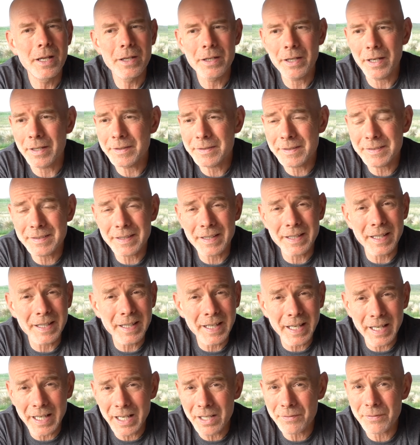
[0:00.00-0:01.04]
As I say, a
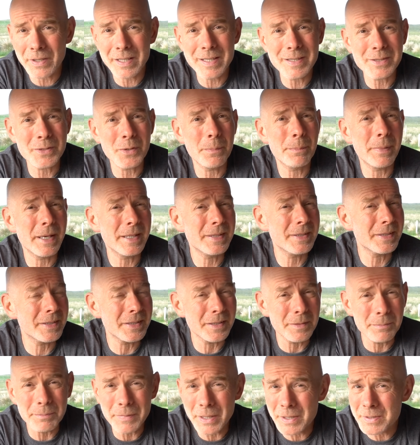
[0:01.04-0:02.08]
caravan is not better than
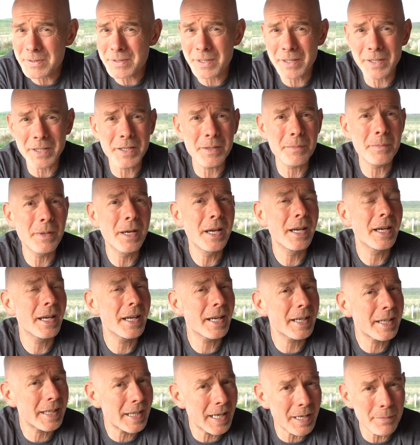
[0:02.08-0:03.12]
a motorhome. A
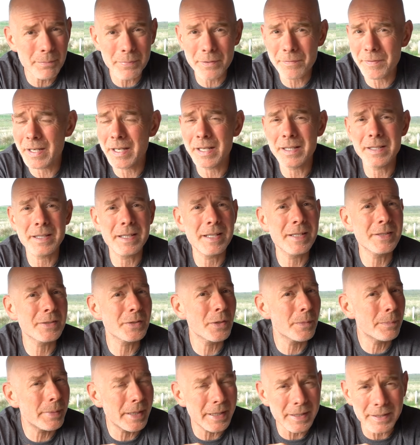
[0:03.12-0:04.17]
campervan is
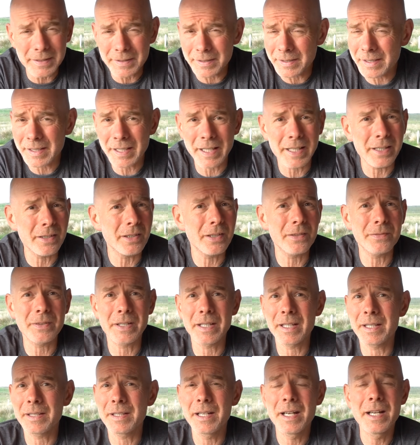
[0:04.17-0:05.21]
not better than a
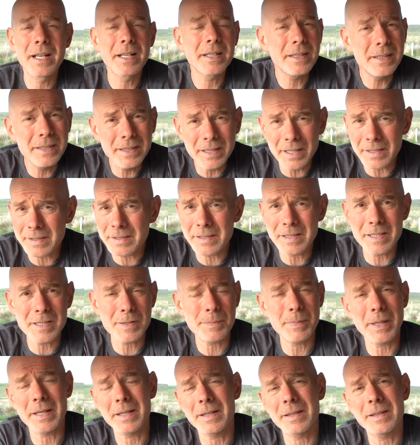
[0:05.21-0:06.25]
caravan. Nothing is
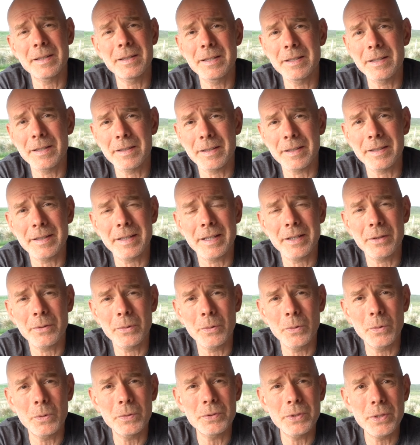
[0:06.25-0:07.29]
better than the other. They're
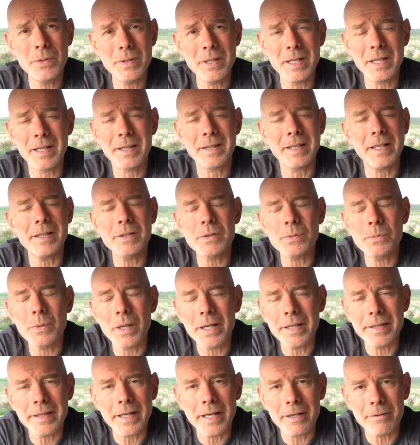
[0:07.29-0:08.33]
all unique. That's
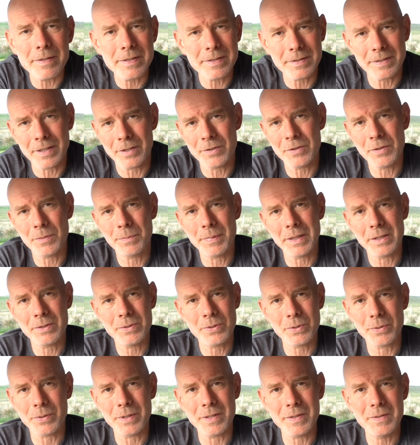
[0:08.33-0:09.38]
why there is such a big
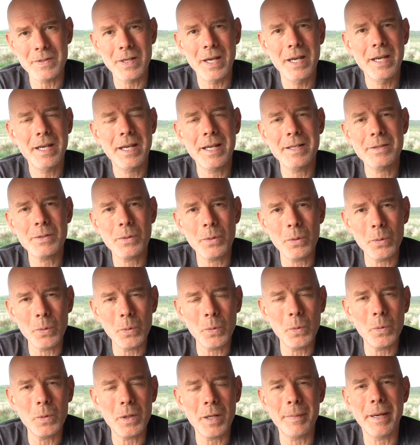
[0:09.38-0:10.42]
choice. It's
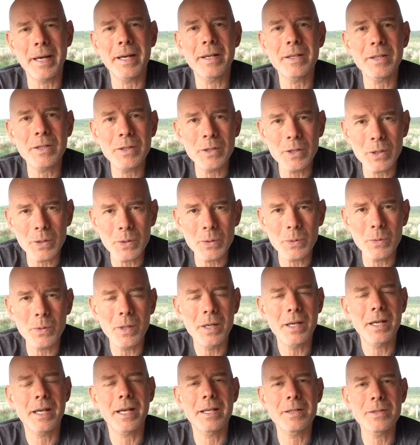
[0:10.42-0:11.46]
all about you
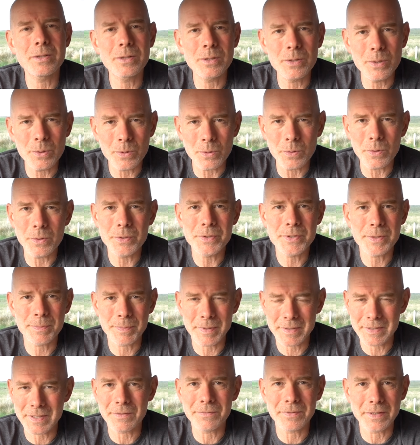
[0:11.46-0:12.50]
and your
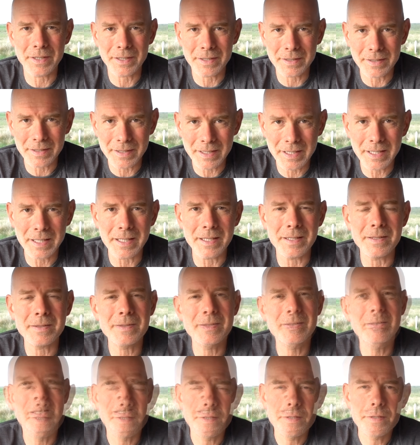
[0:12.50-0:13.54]
specific
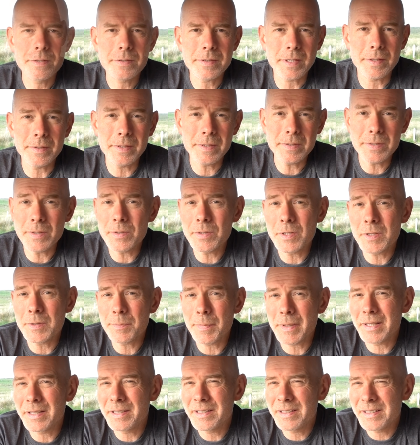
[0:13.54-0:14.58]
needs. So this has just
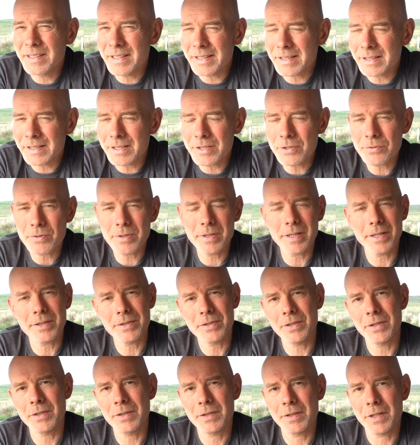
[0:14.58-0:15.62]
been a little
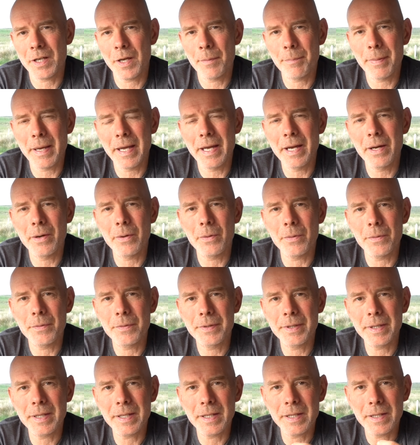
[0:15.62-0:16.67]
introduction about
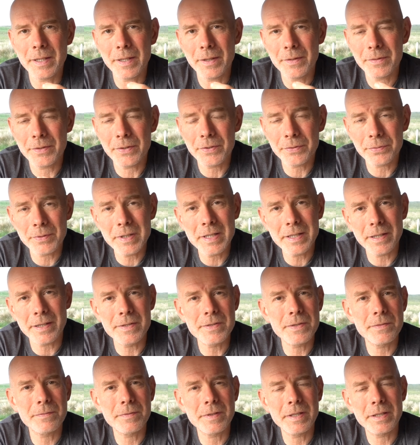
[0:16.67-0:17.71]
the three
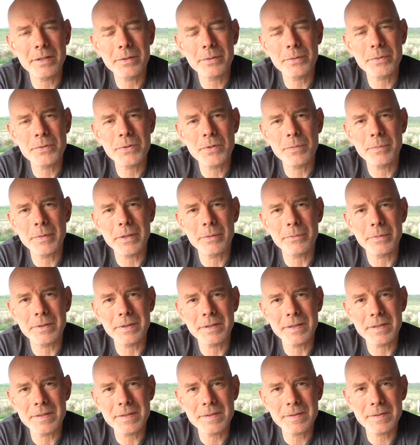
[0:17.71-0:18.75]
kinds of vehicles you might want to
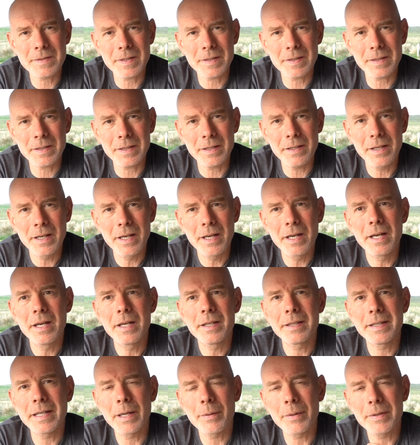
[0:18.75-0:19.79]
consider.
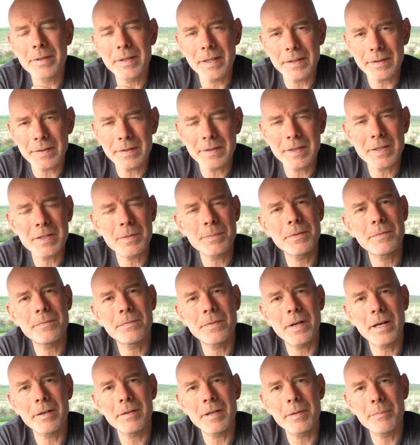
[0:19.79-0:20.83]
Now, another thing to be
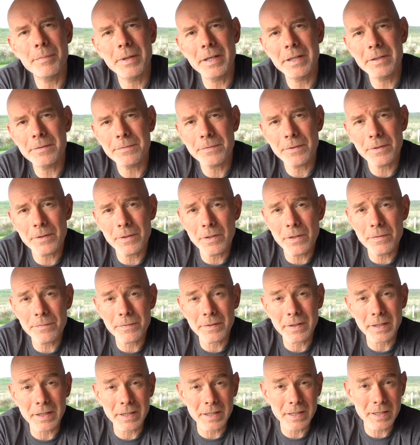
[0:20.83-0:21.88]
very mindful of
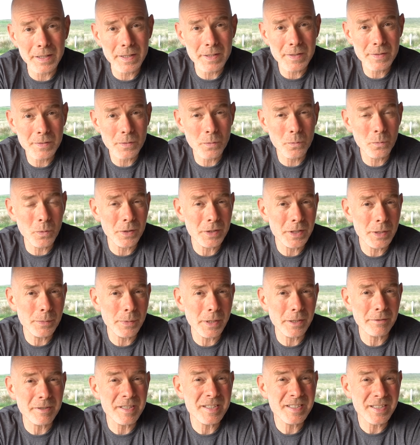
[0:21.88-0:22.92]
is what you
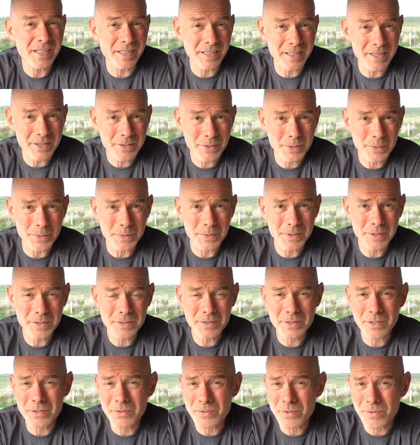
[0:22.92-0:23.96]
are entitled
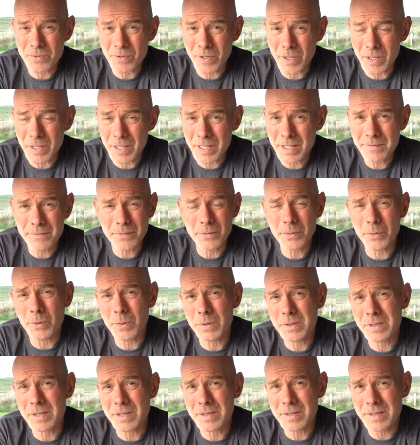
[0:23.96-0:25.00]
to drive or
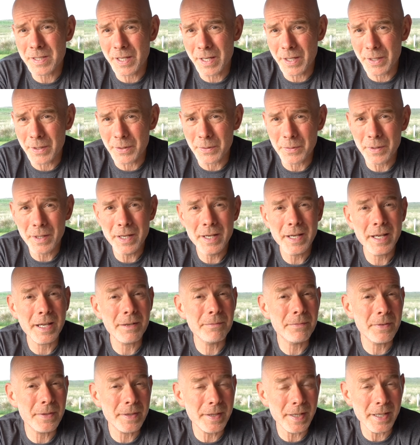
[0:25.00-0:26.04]
to tow. And
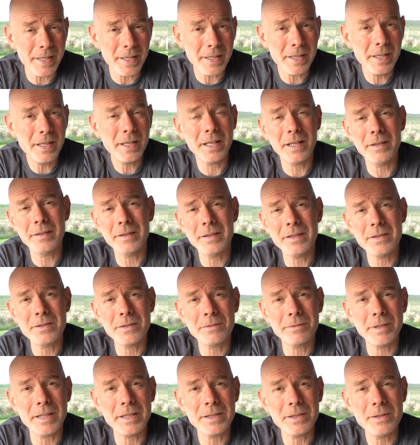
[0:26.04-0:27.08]
for that, I'm going to
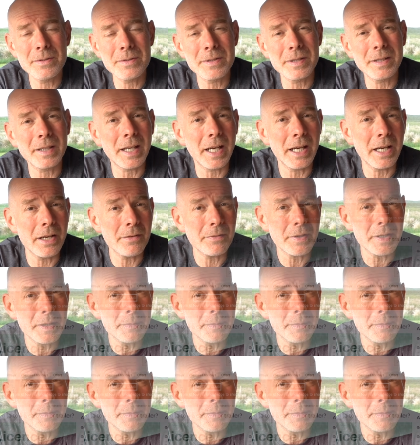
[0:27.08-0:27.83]
direct you to the Caravan